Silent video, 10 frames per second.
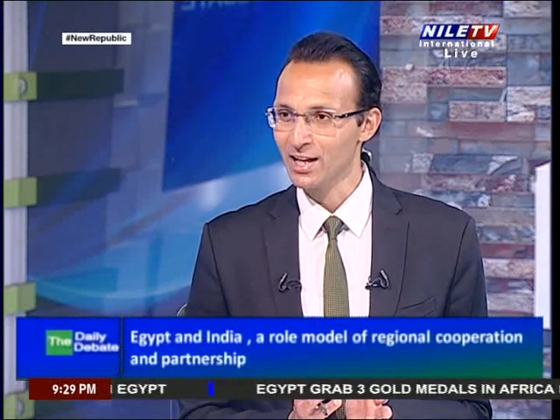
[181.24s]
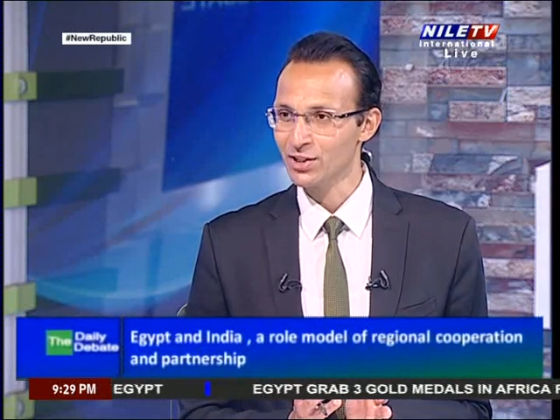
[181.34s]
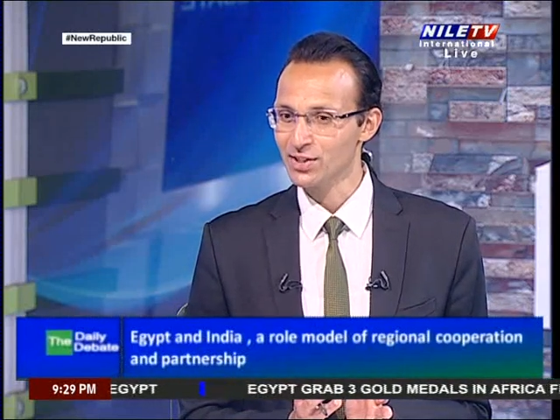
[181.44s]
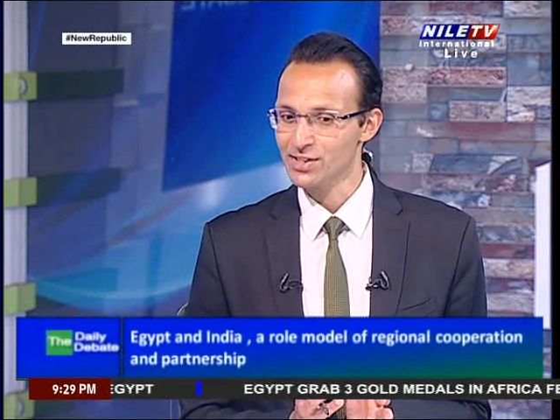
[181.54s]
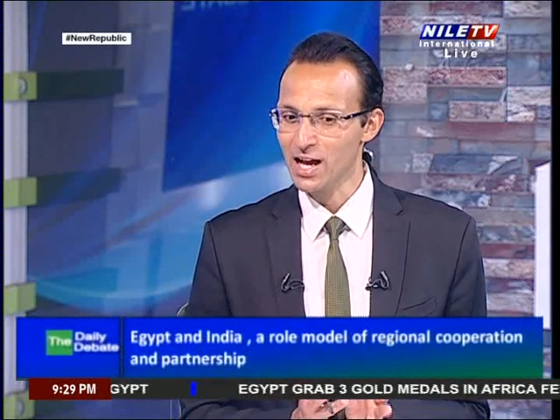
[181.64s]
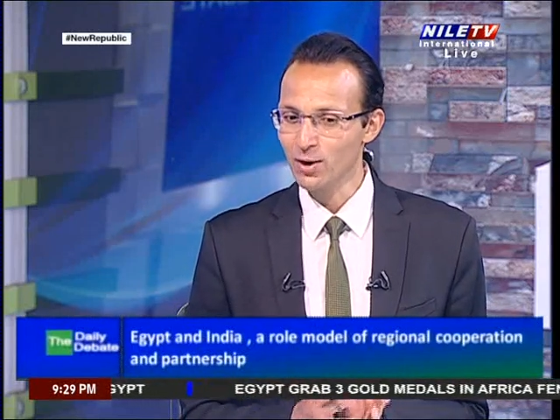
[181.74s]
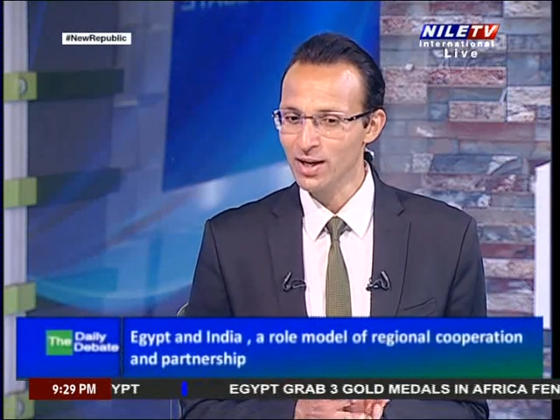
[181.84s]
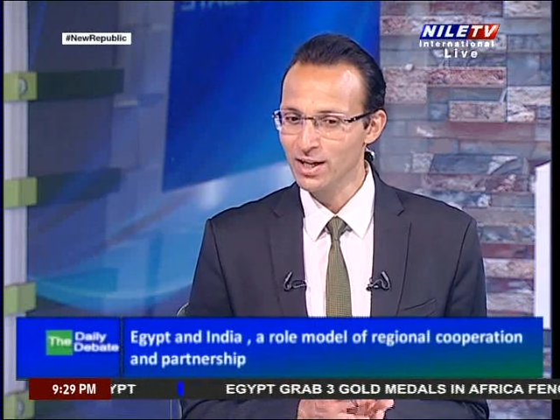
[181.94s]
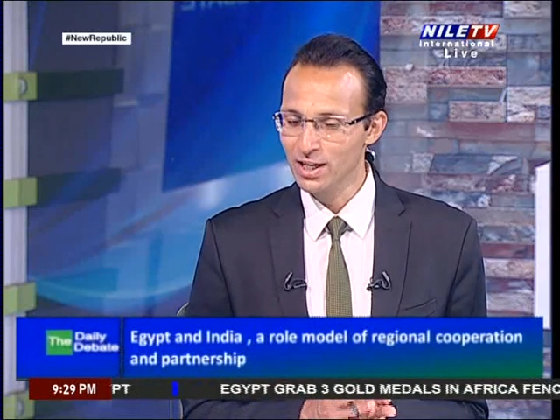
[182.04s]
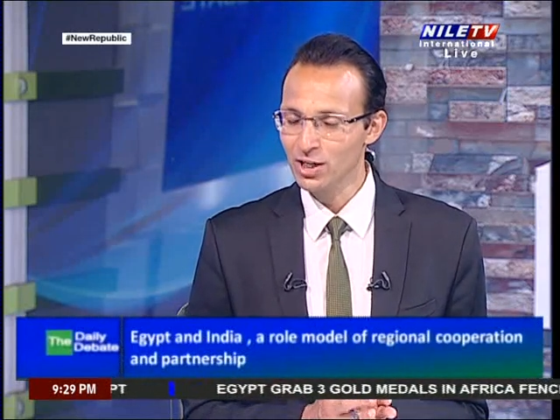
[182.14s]
nations. How
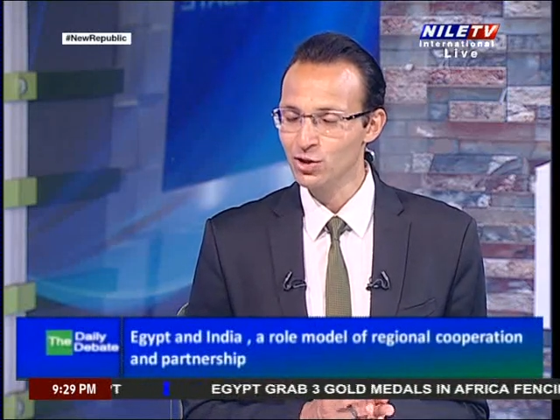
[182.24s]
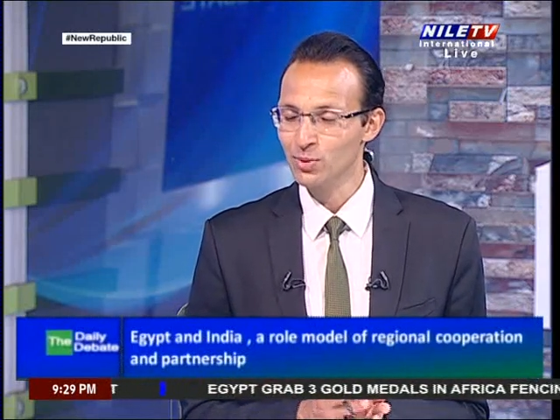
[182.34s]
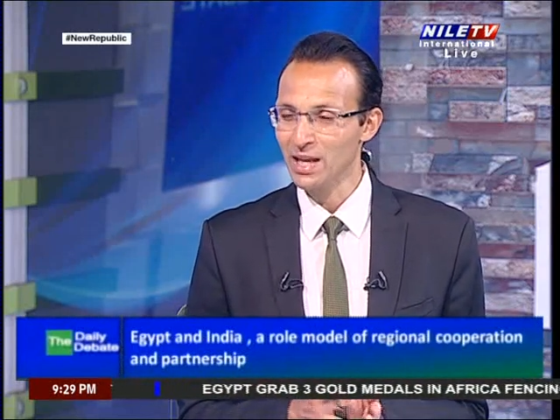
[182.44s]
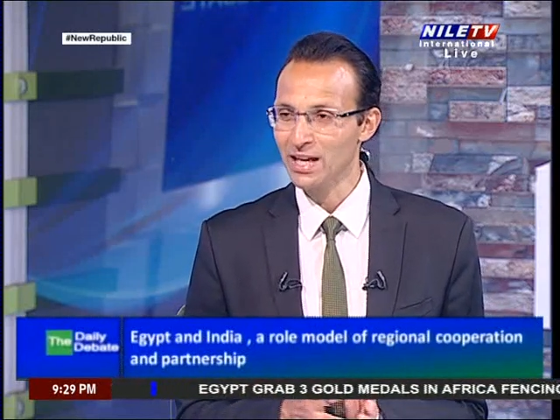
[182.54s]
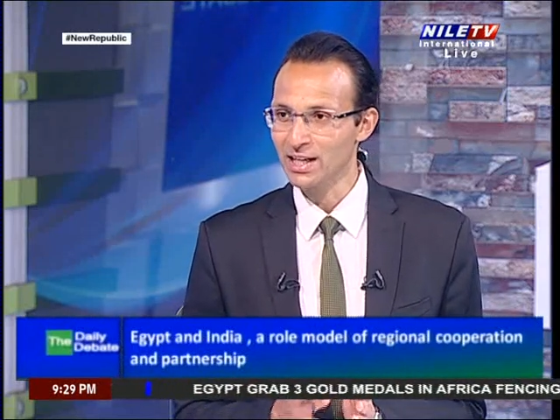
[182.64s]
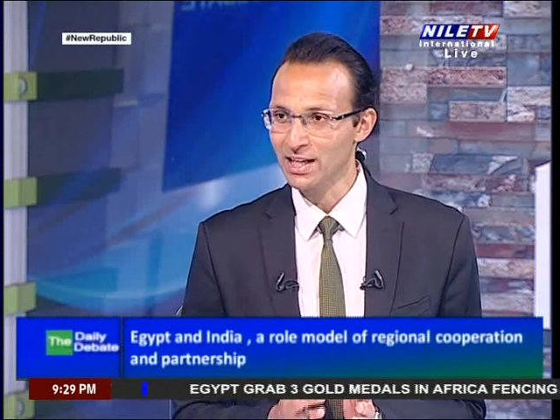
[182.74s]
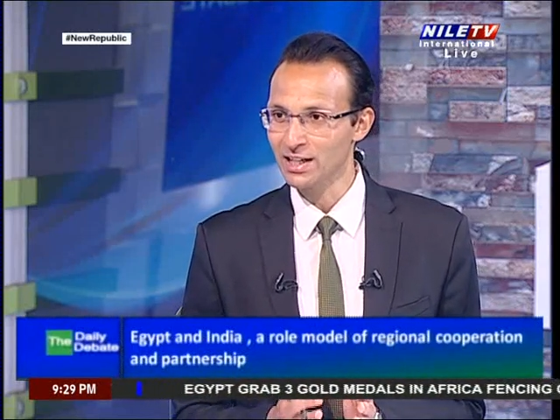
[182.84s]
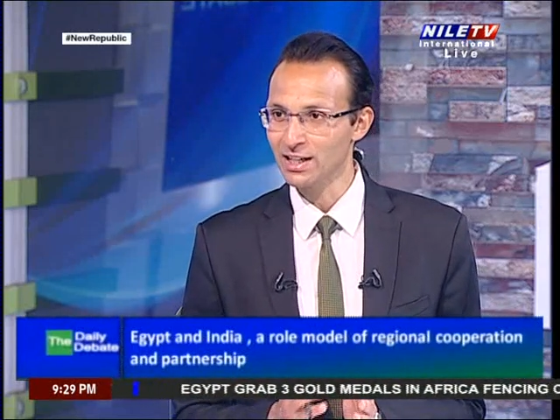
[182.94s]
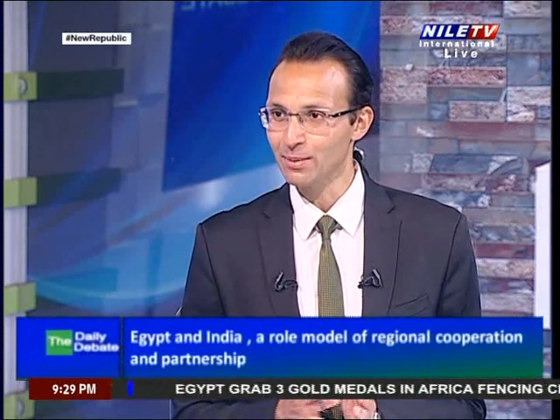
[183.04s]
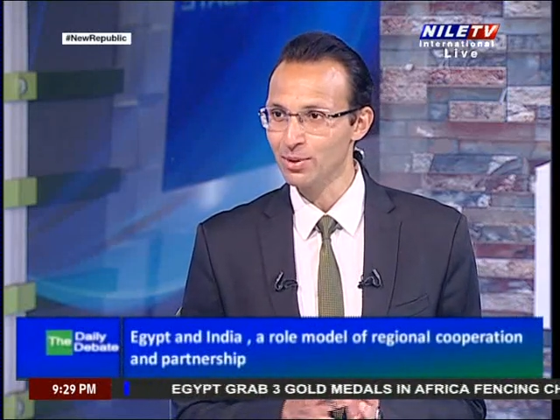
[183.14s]
can Egypt and
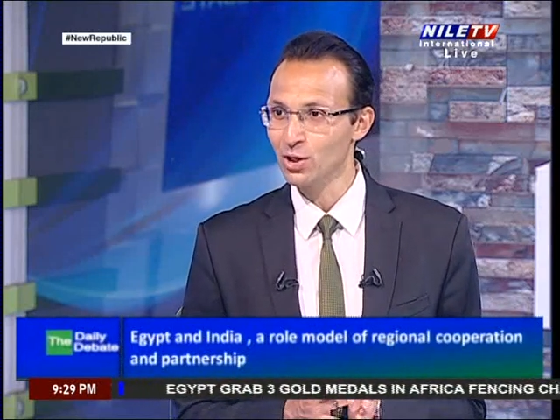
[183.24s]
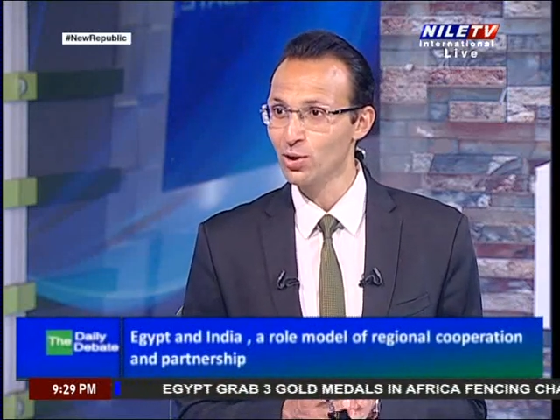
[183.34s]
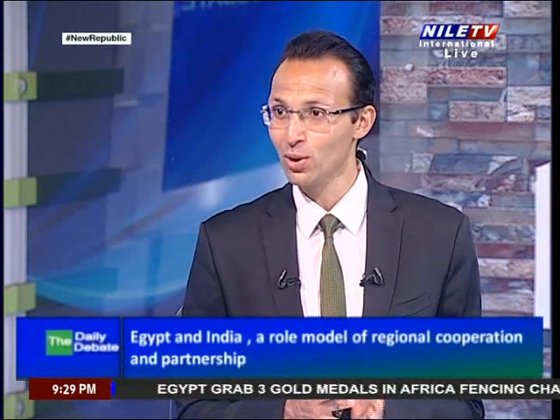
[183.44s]
India be